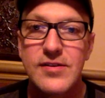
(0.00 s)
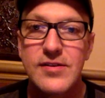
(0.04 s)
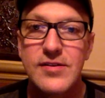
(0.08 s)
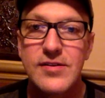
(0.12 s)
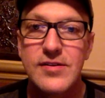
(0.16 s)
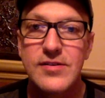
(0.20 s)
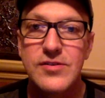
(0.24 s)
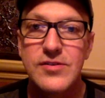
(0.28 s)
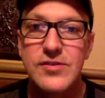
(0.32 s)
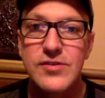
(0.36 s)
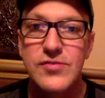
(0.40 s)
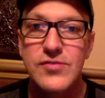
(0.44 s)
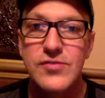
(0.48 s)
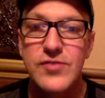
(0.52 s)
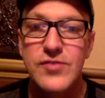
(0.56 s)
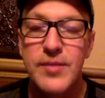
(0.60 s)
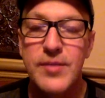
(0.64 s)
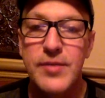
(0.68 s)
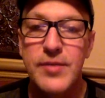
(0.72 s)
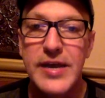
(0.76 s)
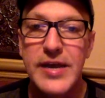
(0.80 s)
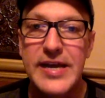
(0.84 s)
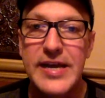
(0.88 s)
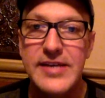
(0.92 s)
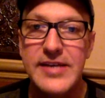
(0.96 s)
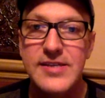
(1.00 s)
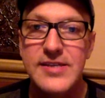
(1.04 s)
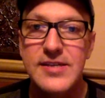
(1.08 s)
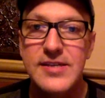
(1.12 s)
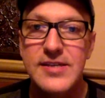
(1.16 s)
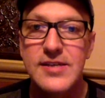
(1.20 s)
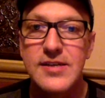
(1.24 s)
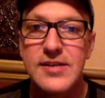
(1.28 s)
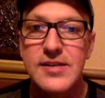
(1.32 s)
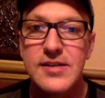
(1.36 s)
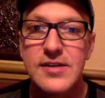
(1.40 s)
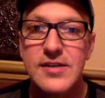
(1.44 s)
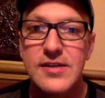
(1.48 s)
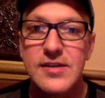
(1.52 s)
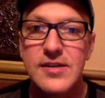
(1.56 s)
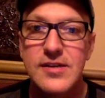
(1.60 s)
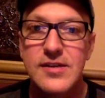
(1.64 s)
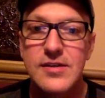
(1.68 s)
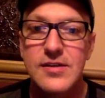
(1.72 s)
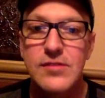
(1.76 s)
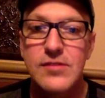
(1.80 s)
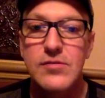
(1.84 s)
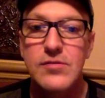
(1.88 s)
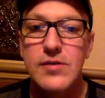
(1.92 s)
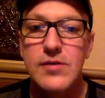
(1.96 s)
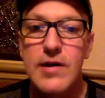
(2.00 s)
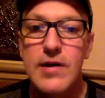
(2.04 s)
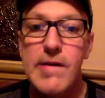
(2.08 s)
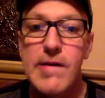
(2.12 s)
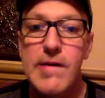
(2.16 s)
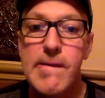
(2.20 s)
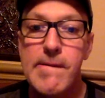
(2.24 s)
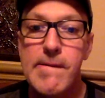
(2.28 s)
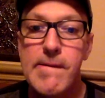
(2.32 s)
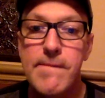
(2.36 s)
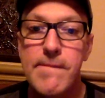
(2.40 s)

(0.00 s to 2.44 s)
This is for number eight. Okay.